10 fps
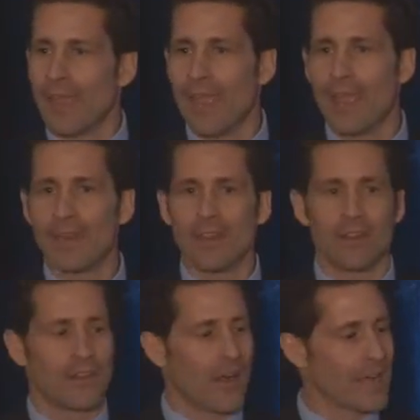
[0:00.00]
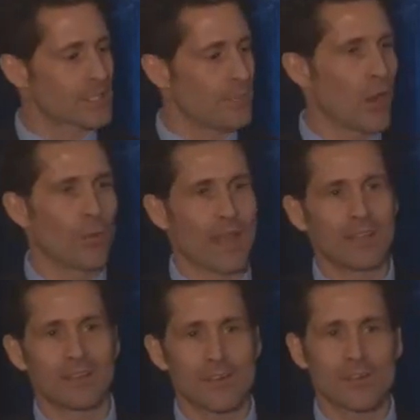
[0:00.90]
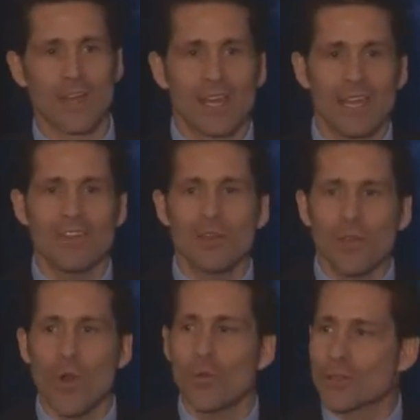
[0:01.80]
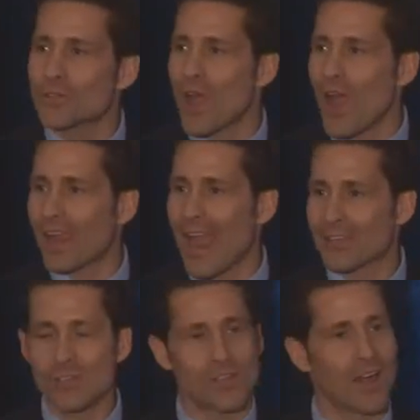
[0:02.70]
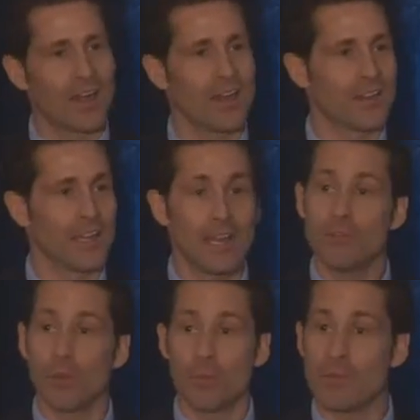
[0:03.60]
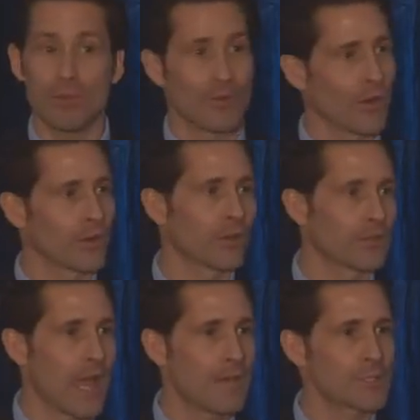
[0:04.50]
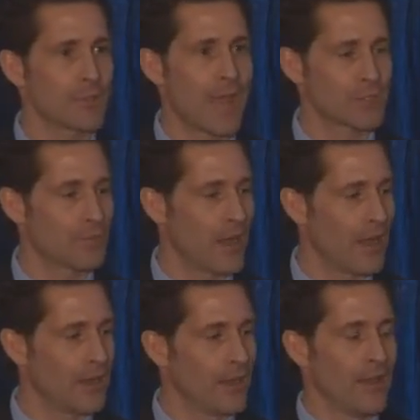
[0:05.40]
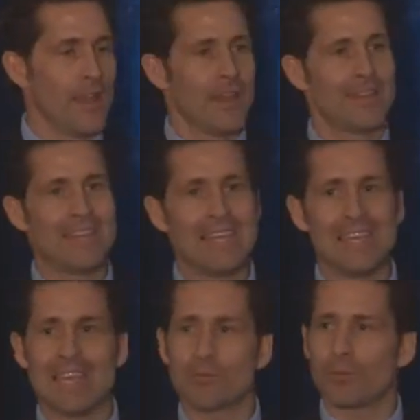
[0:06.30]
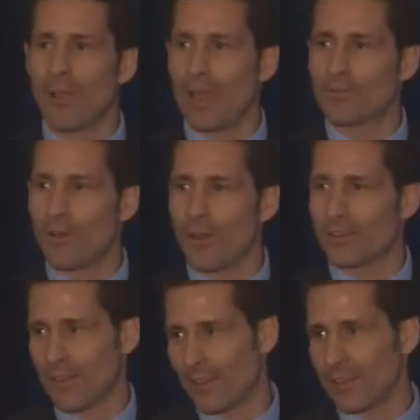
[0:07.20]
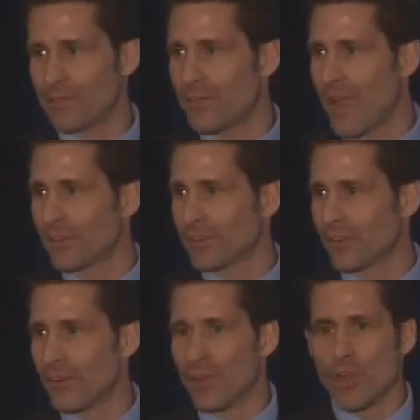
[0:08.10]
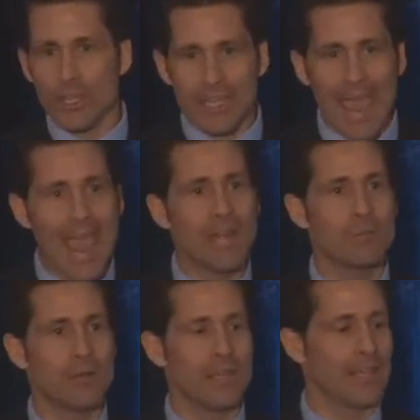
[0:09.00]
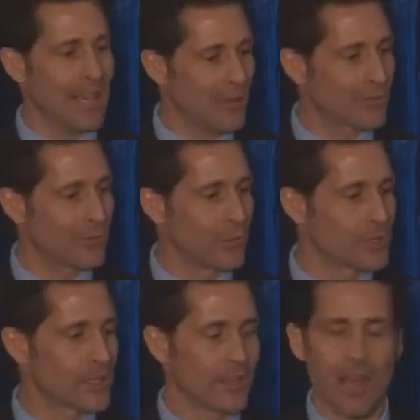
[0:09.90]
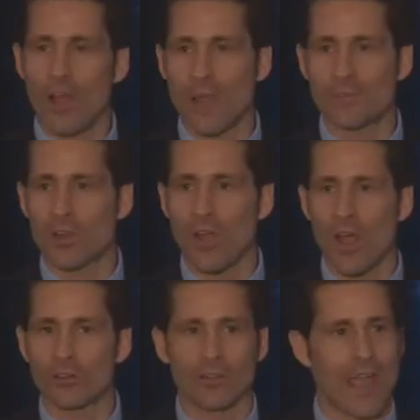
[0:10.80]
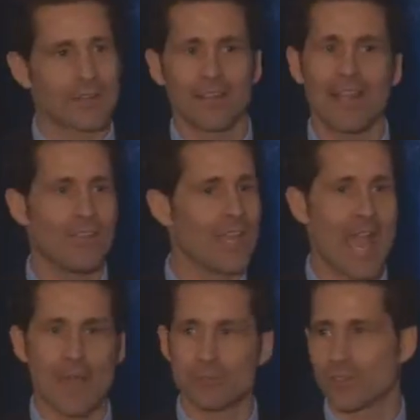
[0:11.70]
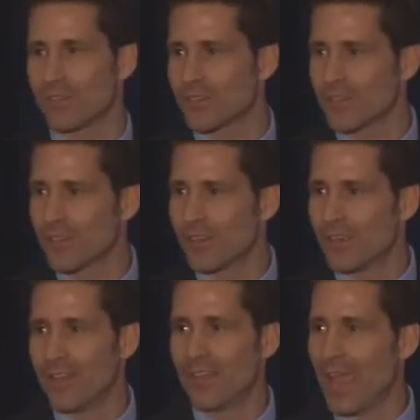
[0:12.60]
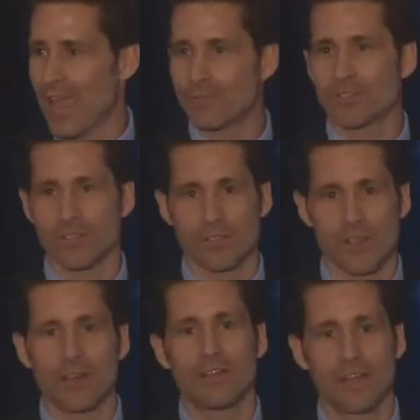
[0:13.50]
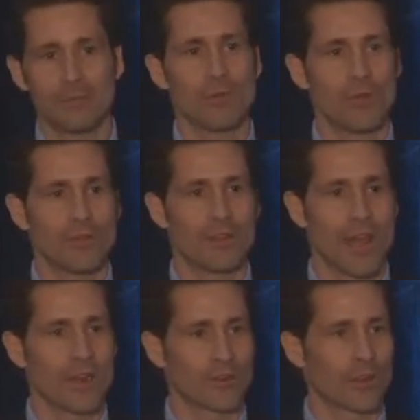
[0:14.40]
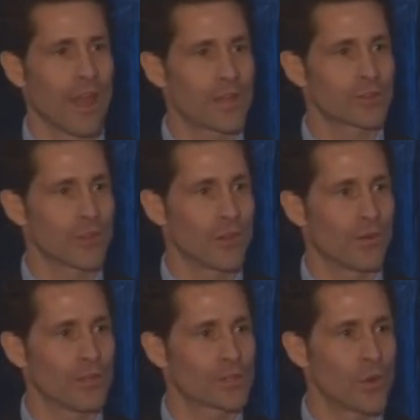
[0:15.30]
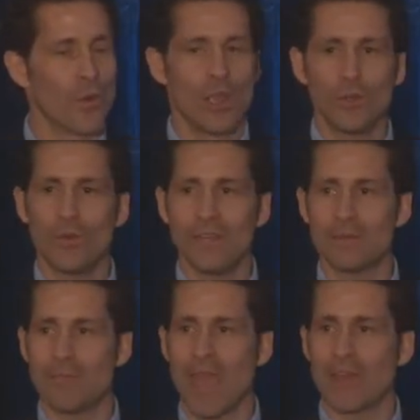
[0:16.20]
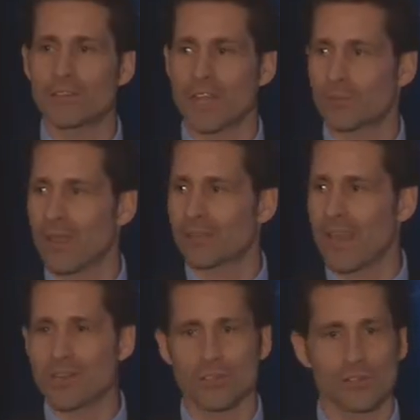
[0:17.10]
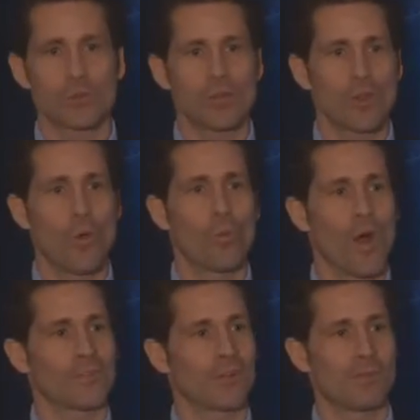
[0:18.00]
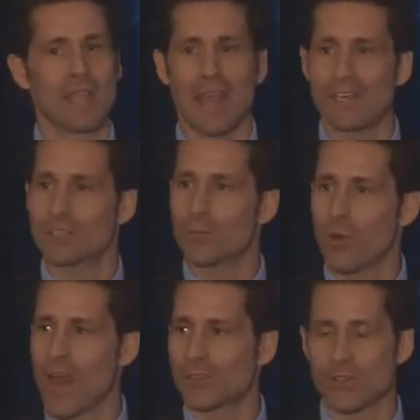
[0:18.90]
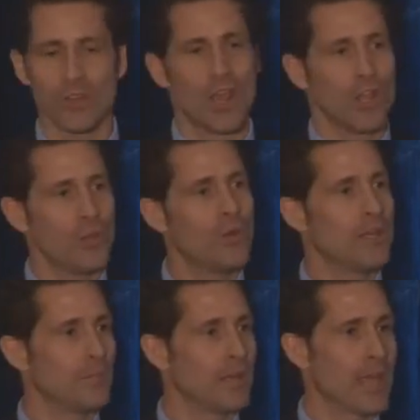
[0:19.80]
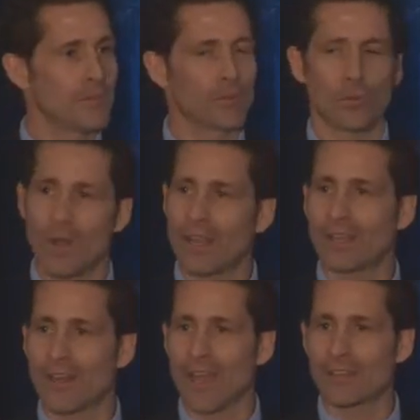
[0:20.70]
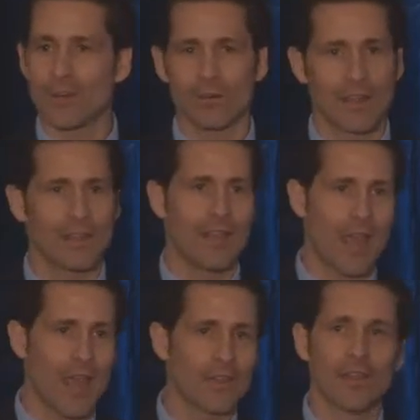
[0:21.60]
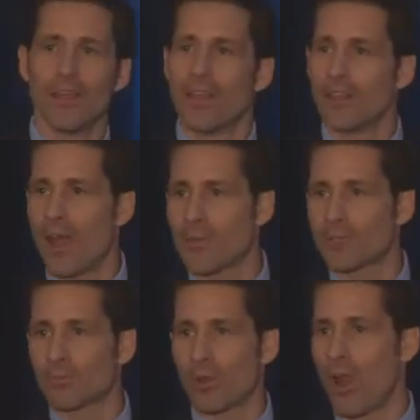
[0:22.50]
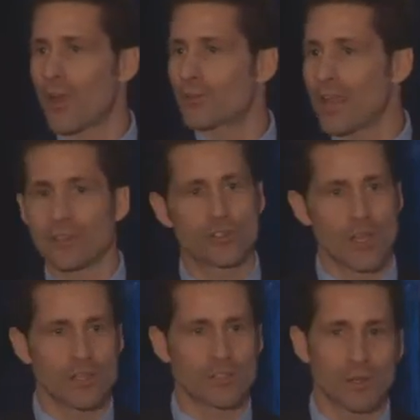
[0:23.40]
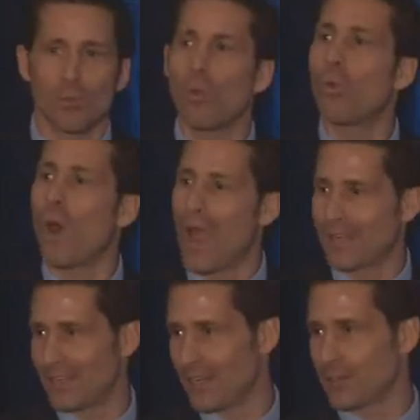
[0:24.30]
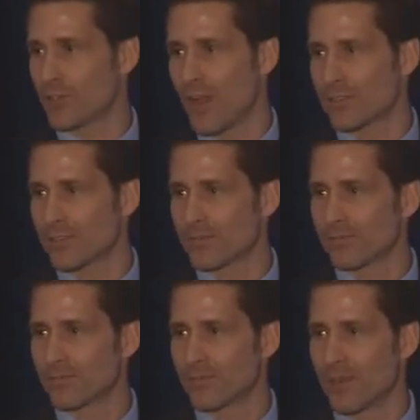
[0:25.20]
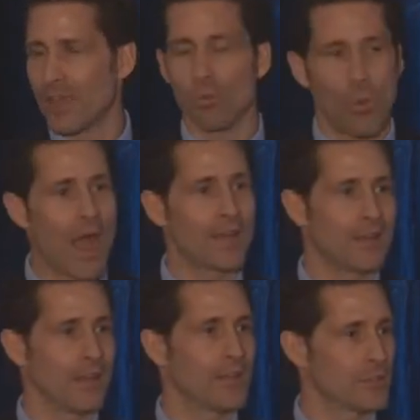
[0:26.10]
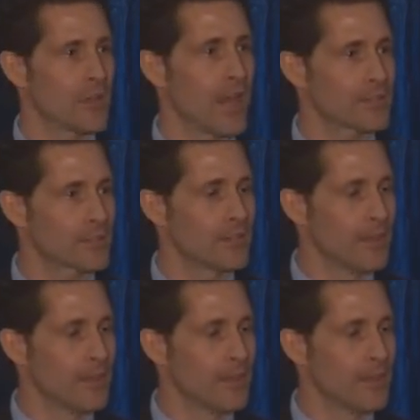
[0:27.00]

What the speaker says: And there has to be a recognition that even though the stock hasn't done anything, and even though maybe very little time has passed by, the implied volatility factor can be influencing that option contract in the absence of any move in that underlying security. So you need to manage expectations. We don't want there to be any surprises. You need to be able to recognize that, okay, yeah, the option contract adjusted. Well, why did it adjust? Okay, why did it adjust?